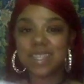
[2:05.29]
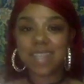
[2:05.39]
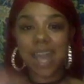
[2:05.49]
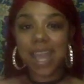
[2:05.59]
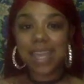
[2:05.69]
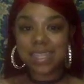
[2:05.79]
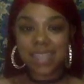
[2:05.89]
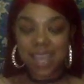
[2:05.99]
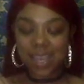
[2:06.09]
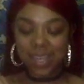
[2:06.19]
tiny,
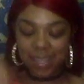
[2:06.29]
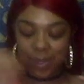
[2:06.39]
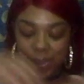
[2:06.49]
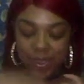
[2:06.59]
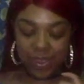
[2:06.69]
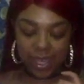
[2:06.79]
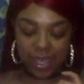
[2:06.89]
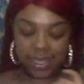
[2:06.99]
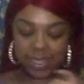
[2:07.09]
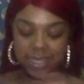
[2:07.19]
tiny little
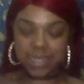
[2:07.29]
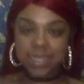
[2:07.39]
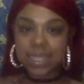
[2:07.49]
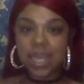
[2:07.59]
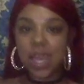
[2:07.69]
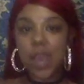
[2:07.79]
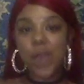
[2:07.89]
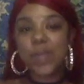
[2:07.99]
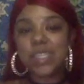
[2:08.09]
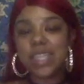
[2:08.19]
things,
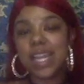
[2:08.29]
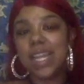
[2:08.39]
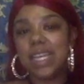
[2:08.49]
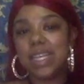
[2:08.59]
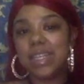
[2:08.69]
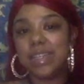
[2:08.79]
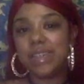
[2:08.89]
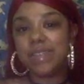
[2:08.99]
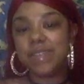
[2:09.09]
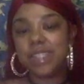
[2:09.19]
which I
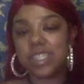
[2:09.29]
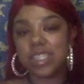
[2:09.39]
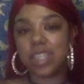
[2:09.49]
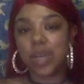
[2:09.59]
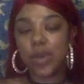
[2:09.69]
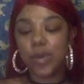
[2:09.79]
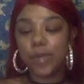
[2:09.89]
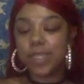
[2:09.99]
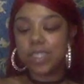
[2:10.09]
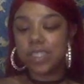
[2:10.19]
love. It's just a whole
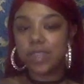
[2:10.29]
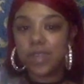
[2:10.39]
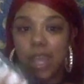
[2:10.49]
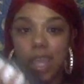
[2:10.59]
bunch of like